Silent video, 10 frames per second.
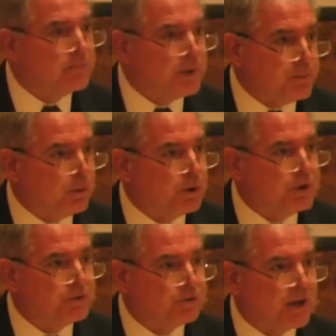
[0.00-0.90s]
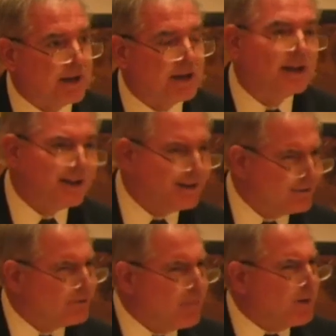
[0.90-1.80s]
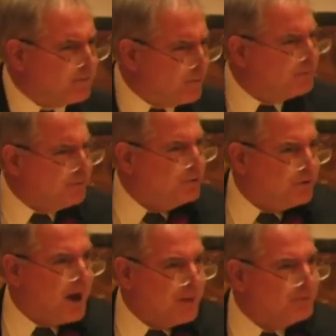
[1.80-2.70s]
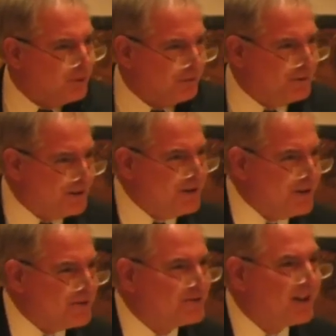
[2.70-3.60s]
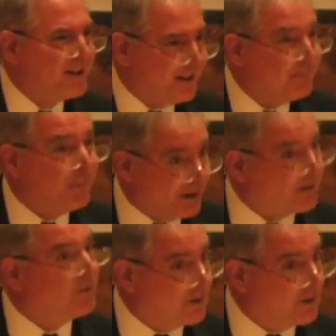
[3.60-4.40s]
people in the state. Some of them a few times over the years, but